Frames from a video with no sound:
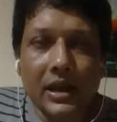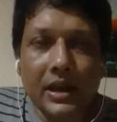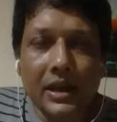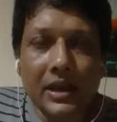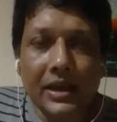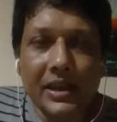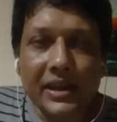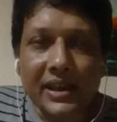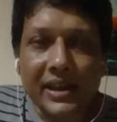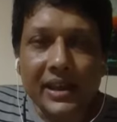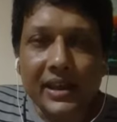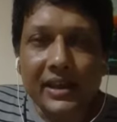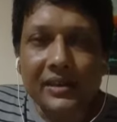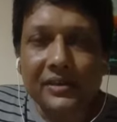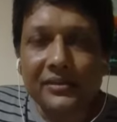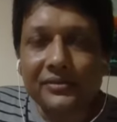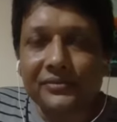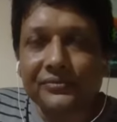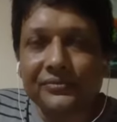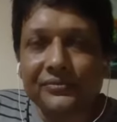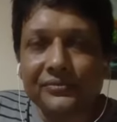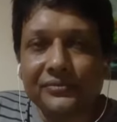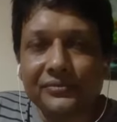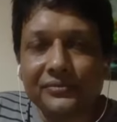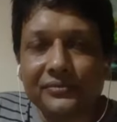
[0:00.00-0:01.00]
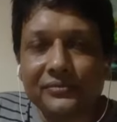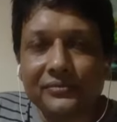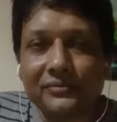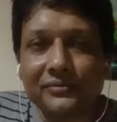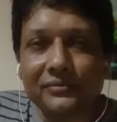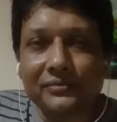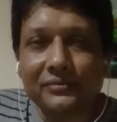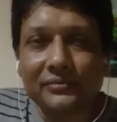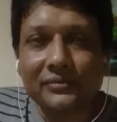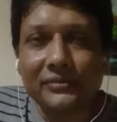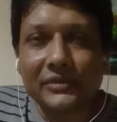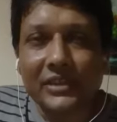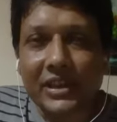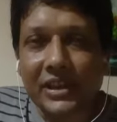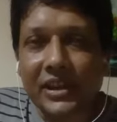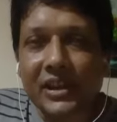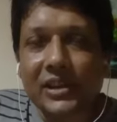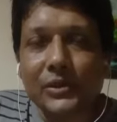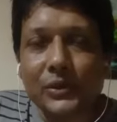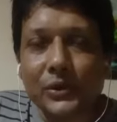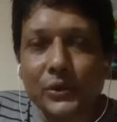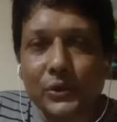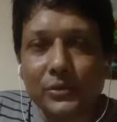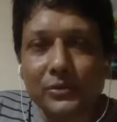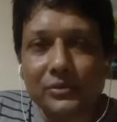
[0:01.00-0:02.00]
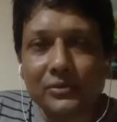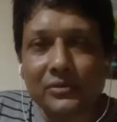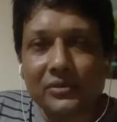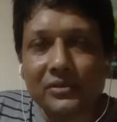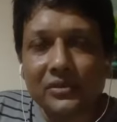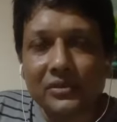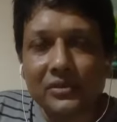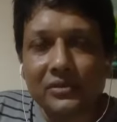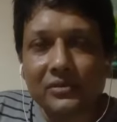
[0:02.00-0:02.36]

Again, Dehradun,